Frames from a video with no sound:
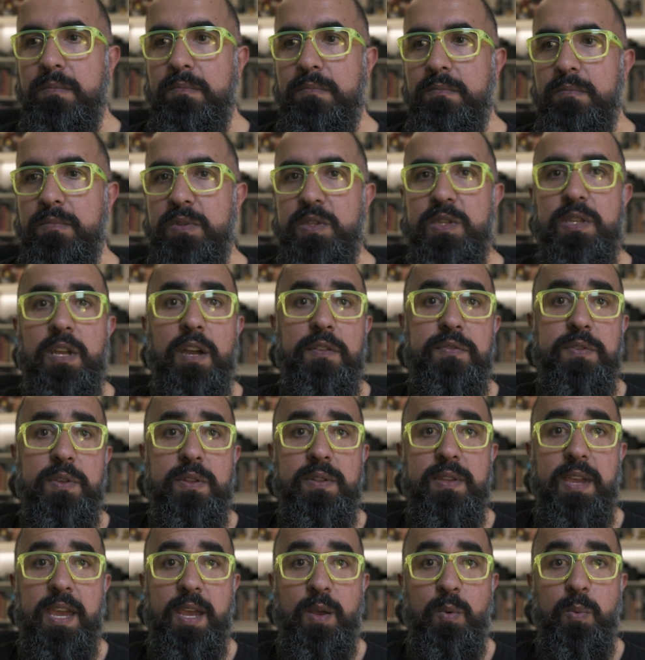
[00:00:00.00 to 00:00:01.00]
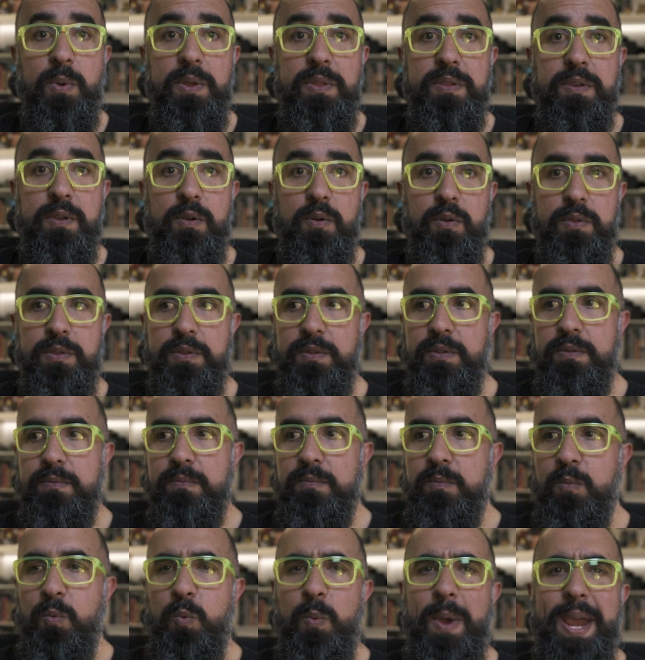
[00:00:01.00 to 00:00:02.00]
stuff you take with you, or the
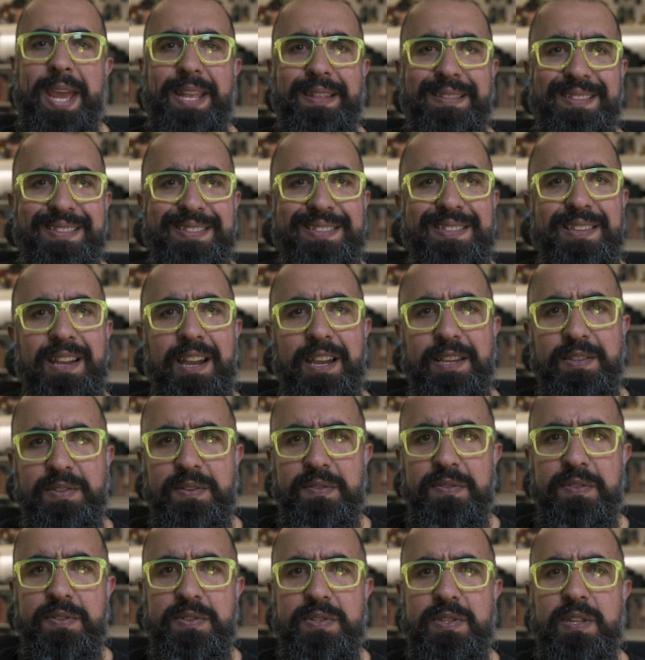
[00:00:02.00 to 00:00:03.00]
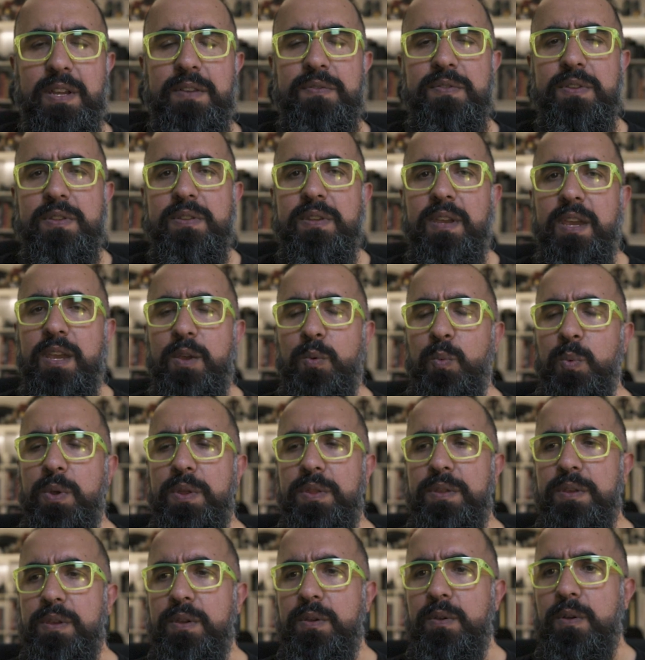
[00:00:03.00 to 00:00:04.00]
weight and size of the stuff you take with
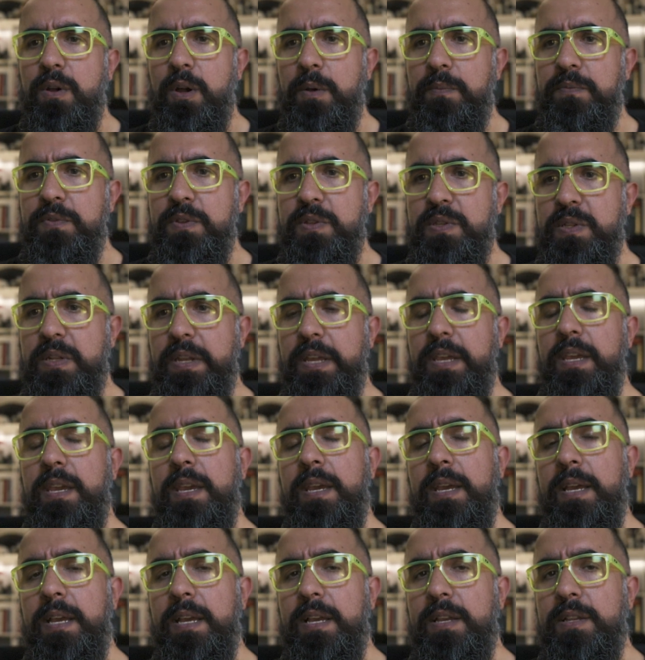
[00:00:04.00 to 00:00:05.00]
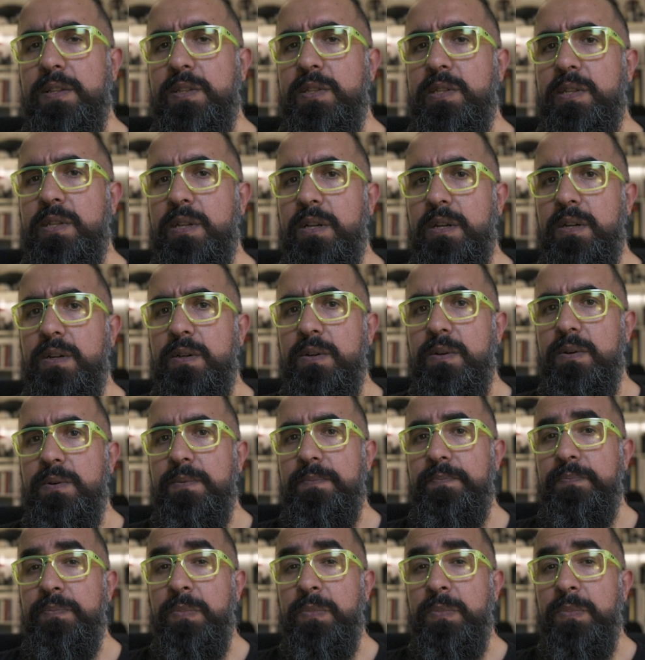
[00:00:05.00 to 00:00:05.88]
you, obviously. So